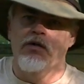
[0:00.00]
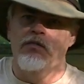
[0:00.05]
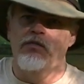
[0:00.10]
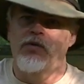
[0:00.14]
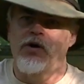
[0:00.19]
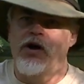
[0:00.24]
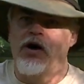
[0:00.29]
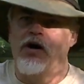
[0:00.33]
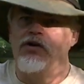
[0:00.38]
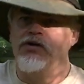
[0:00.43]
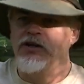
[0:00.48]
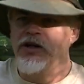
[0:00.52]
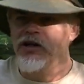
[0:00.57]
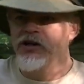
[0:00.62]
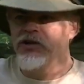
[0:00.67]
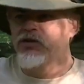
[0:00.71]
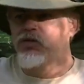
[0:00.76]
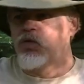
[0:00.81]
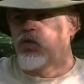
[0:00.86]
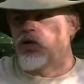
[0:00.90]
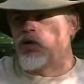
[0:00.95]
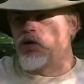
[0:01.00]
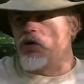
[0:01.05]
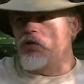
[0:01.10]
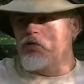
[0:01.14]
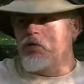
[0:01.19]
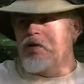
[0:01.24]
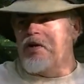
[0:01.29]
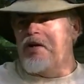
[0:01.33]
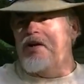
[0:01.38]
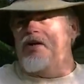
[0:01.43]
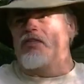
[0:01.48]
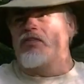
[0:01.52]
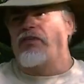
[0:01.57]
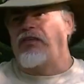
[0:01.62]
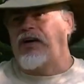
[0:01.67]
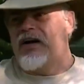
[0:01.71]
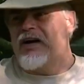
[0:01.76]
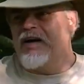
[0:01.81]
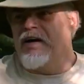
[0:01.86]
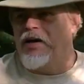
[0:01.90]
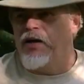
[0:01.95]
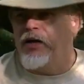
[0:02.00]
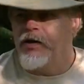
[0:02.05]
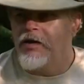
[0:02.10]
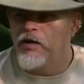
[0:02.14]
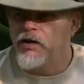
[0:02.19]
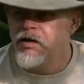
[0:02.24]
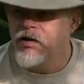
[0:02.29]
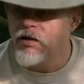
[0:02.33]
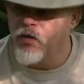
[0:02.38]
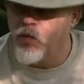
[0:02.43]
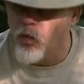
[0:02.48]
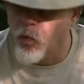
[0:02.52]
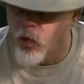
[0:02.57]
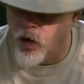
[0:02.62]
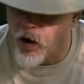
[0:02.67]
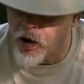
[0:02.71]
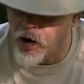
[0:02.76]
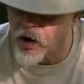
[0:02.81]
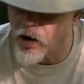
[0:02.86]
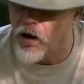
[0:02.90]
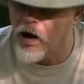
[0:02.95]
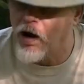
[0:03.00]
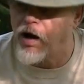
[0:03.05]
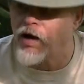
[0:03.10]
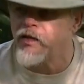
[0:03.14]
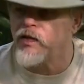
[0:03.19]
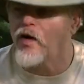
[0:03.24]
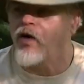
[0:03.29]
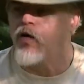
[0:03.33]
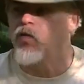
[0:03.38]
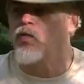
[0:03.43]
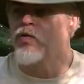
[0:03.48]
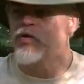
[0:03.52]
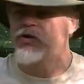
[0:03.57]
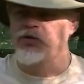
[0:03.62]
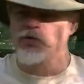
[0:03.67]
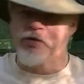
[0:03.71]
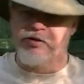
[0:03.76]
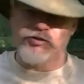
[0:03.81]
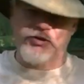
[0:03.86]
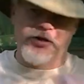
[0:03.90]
because he's the one that really defined what a lot of the old woodsmen